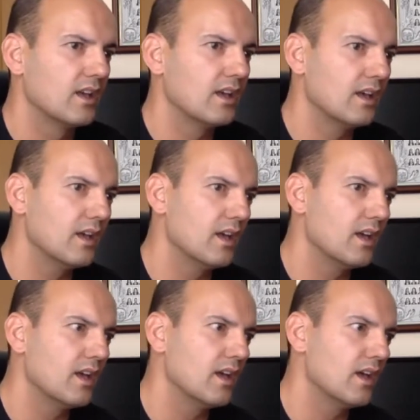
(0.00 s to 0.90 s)

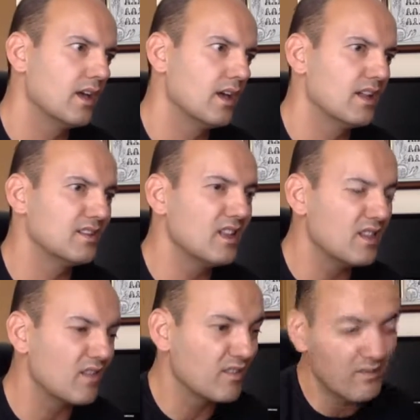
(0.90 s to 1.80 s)

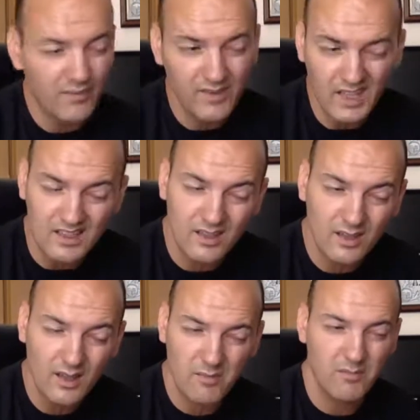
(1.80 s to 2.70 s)
didn't fit
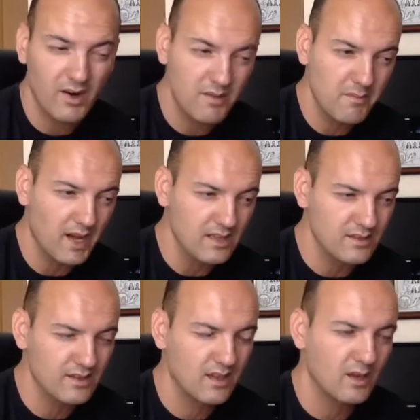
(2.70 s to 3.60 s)
very
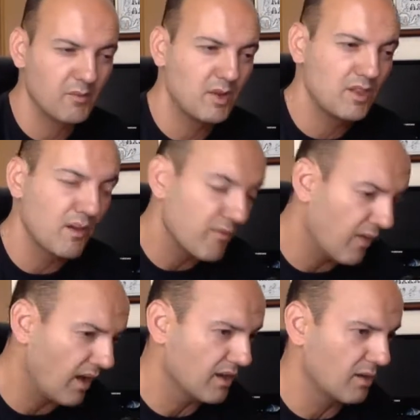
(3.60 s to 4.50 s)
much with the
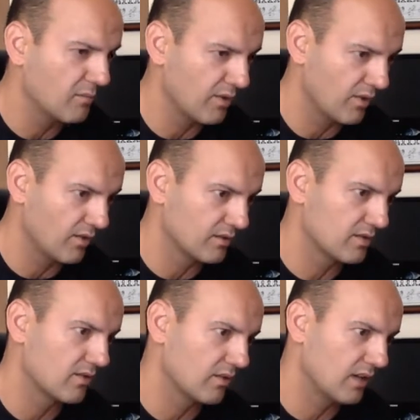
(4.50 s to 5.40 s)
final product.
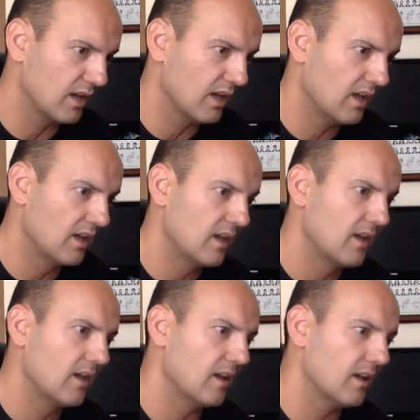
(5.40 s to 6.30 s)
Okay,
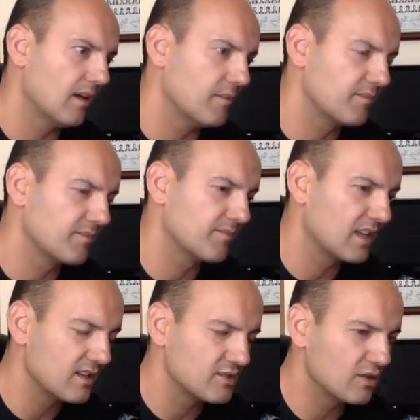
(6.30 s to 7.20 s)

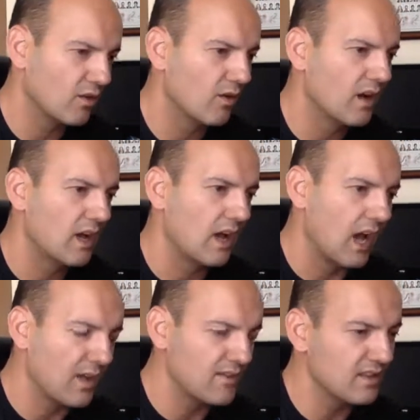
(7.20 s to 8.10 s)
so
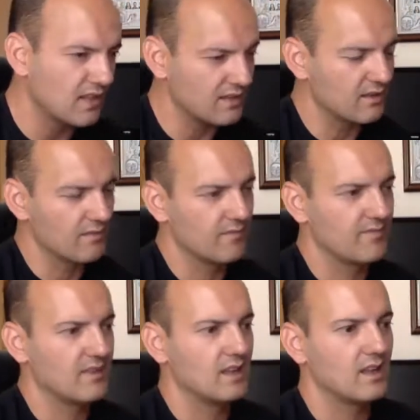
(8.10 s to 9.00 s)
I think that
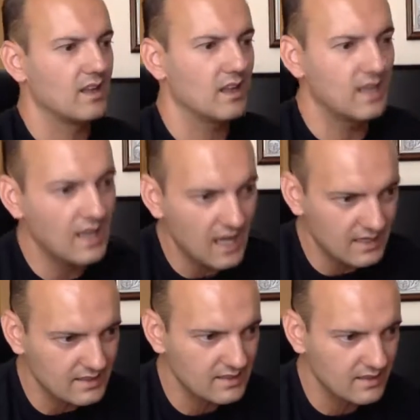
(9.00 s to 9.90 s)

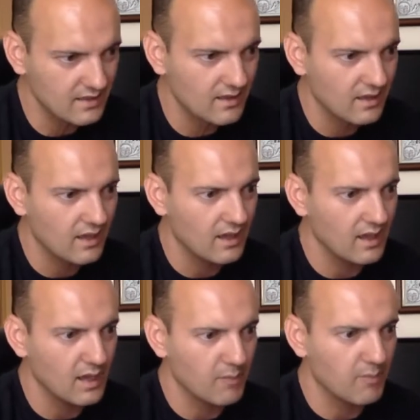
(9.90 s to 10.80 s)
next
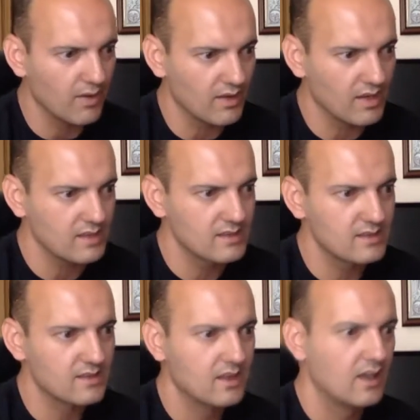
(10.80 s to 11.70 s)

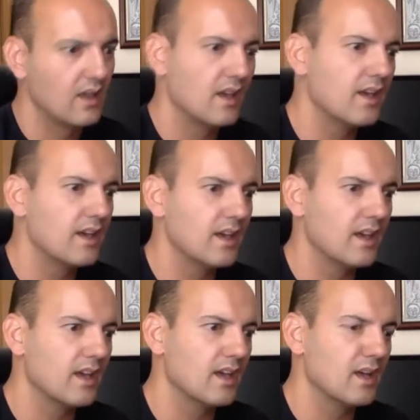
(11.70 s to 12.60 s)
projects
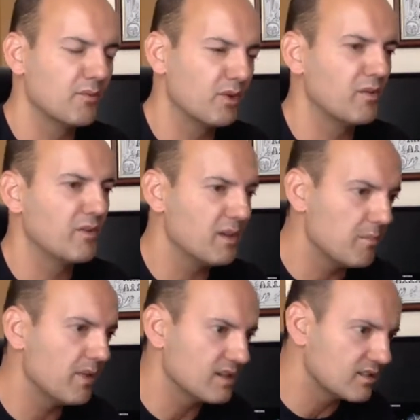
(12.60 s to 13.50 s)
will be
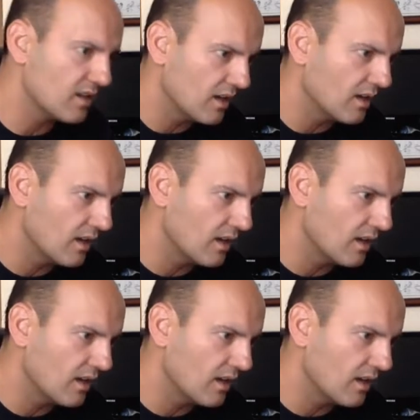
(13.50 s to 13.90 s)
better,